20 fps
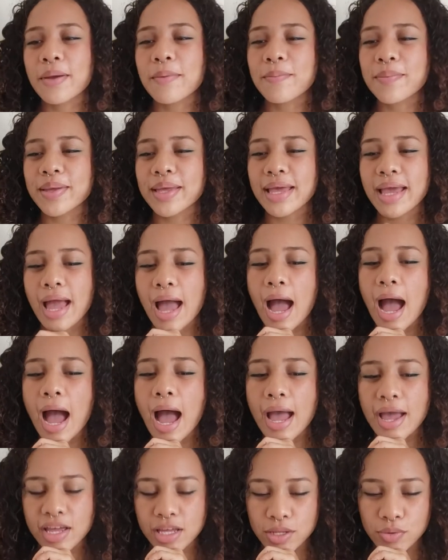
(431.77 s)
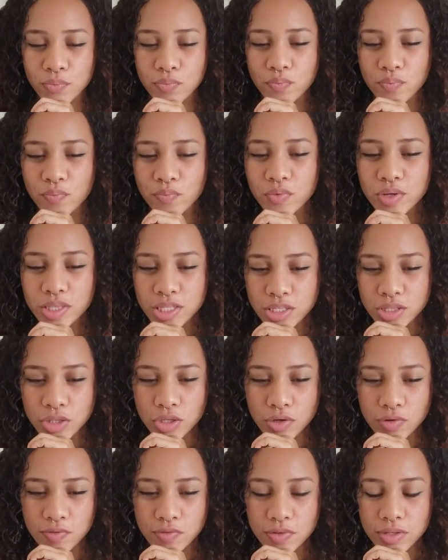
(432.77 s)
But yeah, I really
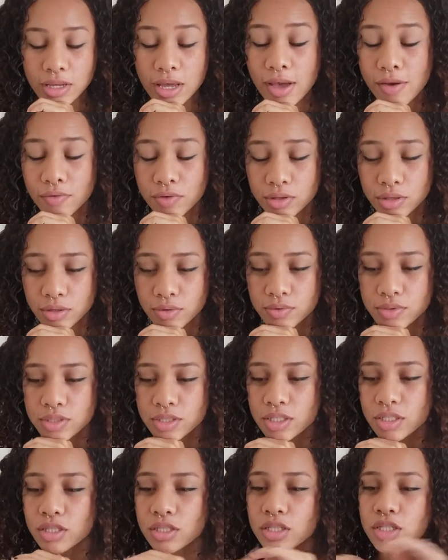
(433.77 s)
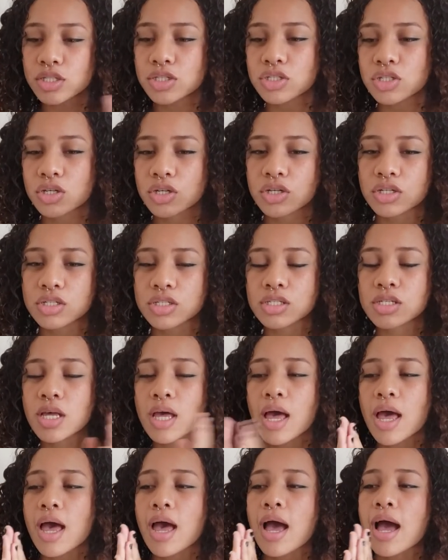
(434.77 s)
loved it. Everything was delicious.
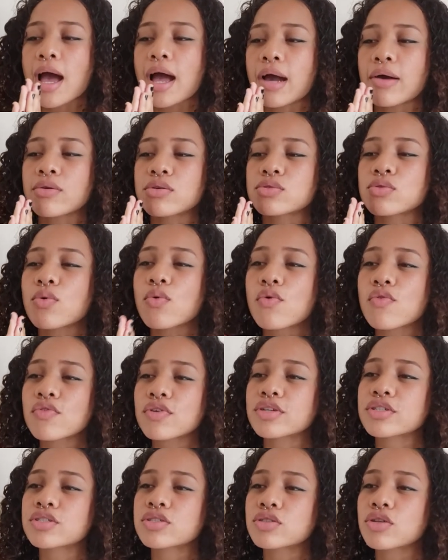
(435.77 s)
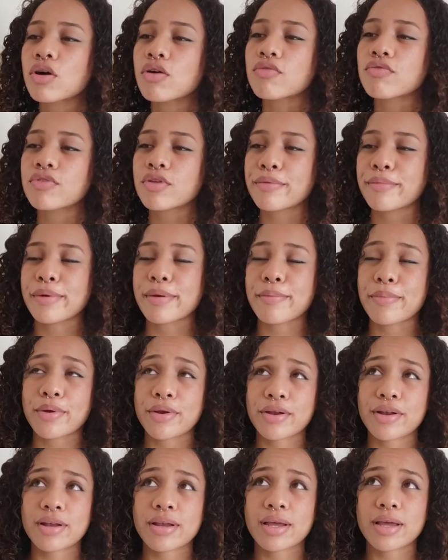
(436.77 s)
I was overstuffed on my
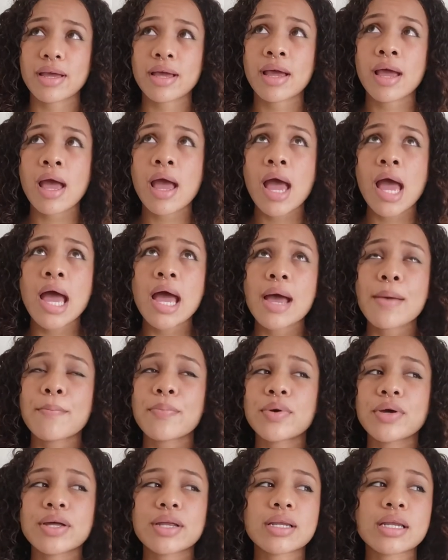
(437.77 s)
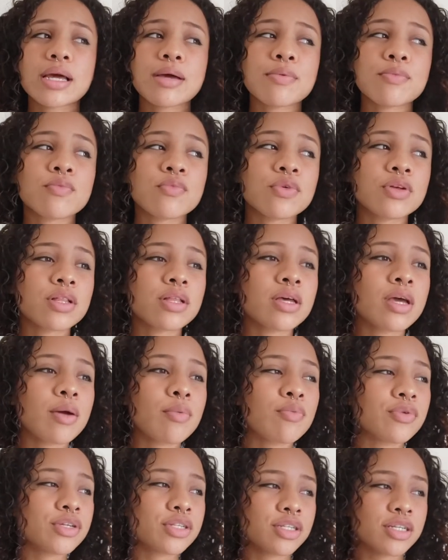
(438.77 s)
birthday. But I'm really
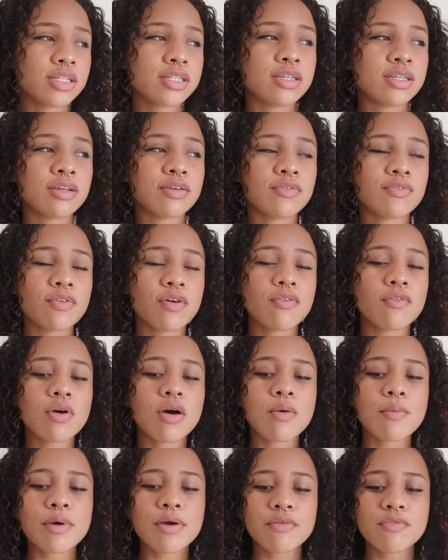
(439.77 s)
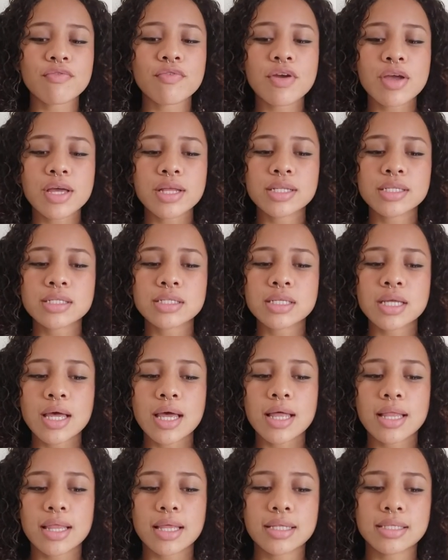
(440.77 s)
appreciative of all my friends
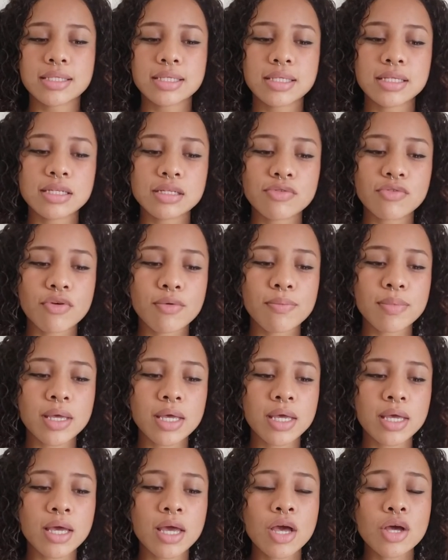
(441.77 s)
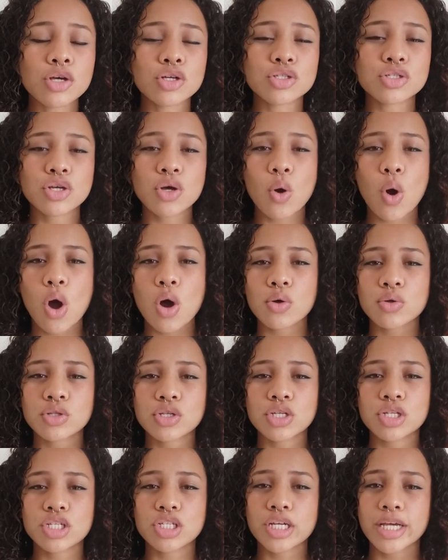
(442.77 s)
that did this for me. Shout out to
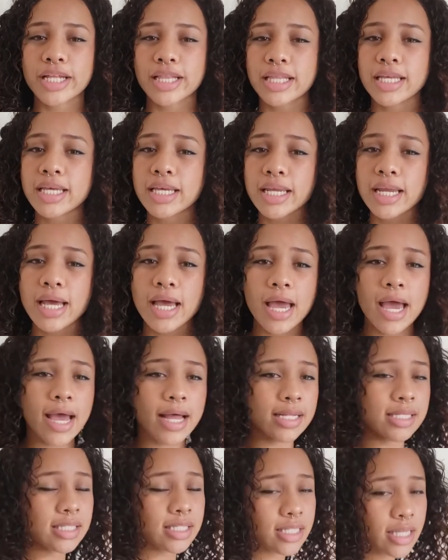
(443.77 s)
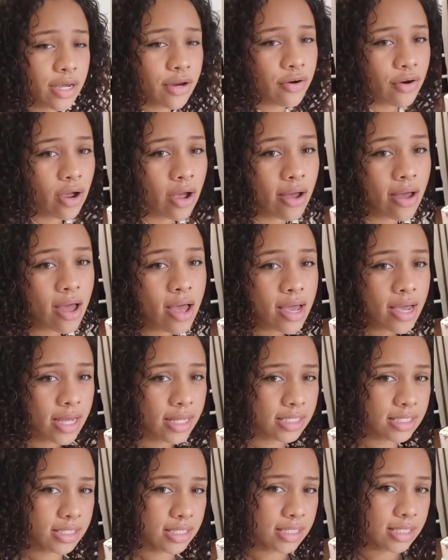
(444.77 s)
Jailene and Sarah
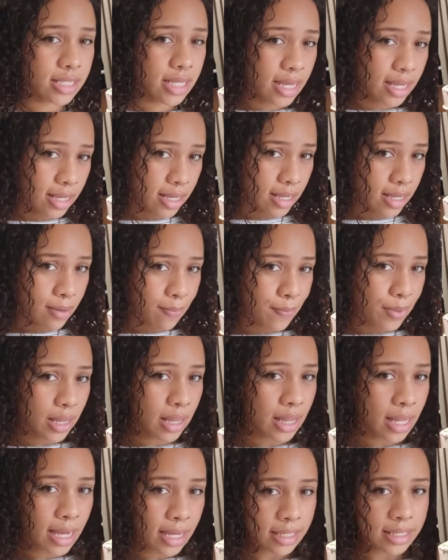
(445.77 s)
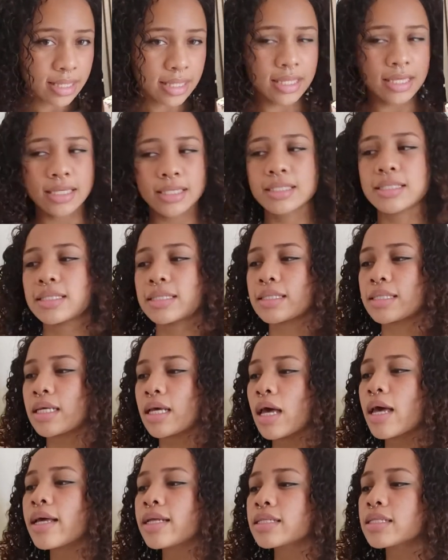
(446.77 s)
because they planned this
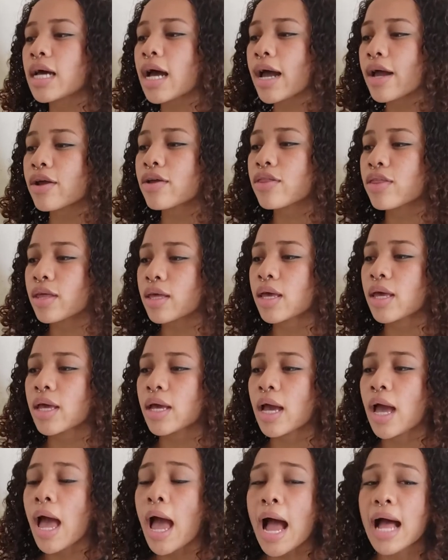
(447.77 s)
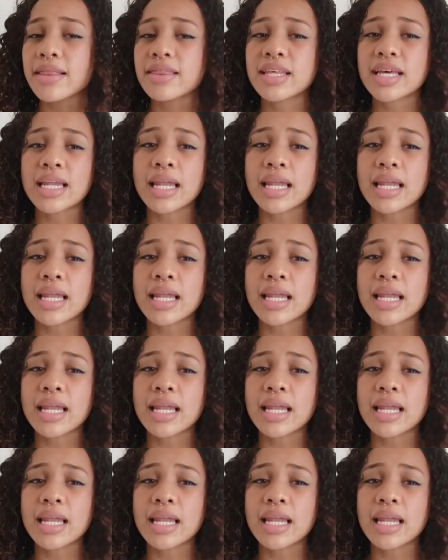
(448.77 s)
entire thing and they